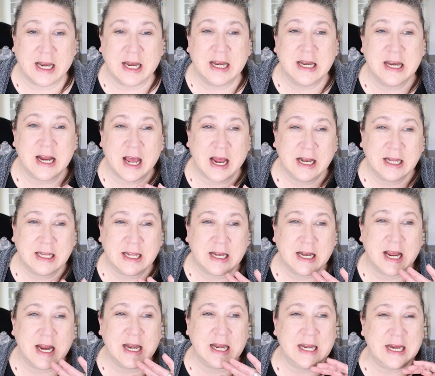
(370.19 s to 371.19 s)
Not
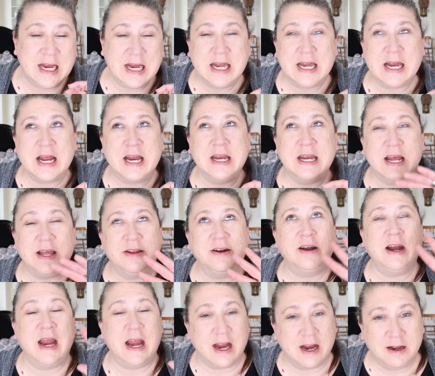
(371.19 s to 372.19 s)
that I need
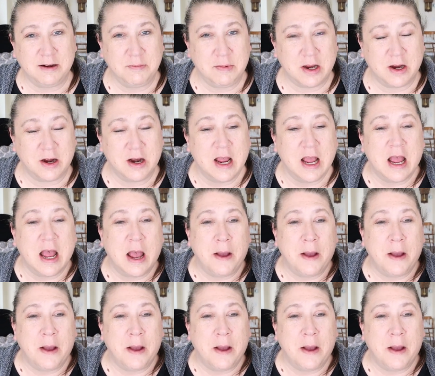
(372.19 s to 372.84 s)
another hand mirror,